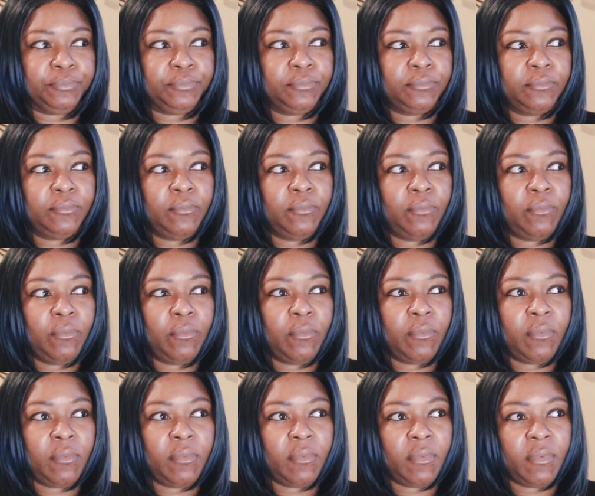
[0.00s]

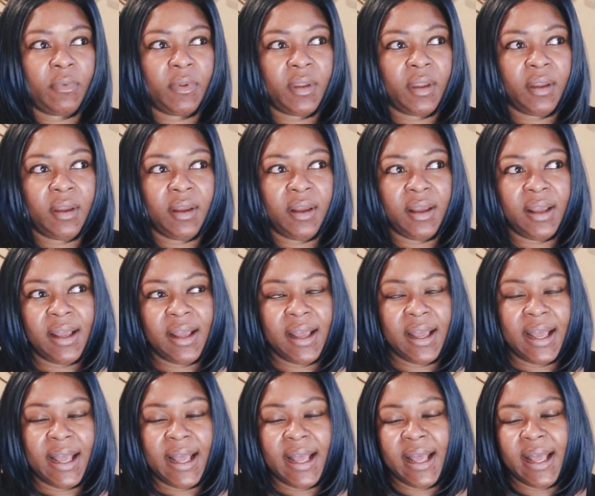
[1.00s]
(silence)